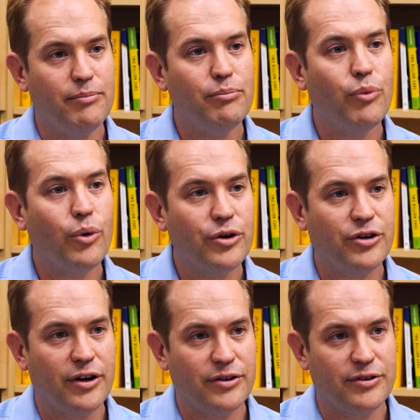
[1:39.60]
more
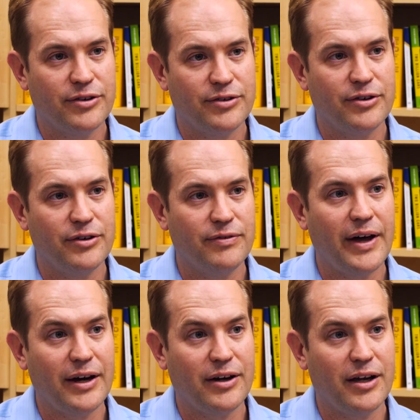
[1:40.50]
chargers to serve
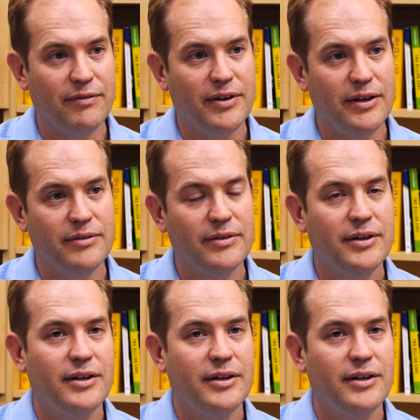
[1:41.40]
that kind of need.